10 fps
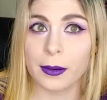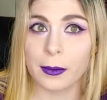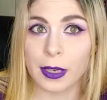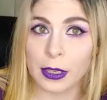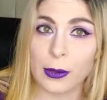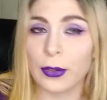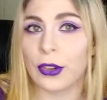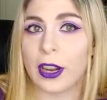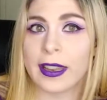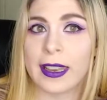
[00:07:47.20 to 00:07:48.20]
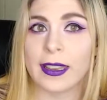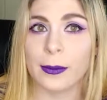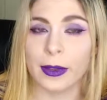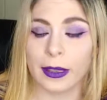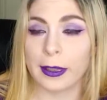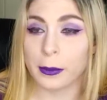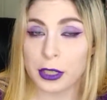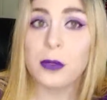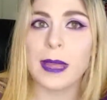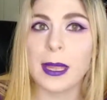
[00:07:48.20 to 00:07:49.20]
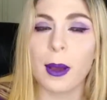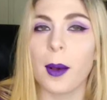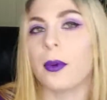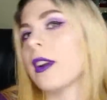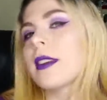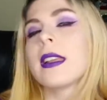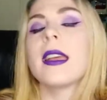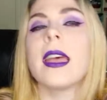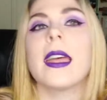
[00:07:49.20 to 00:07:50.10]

when you make popcorn.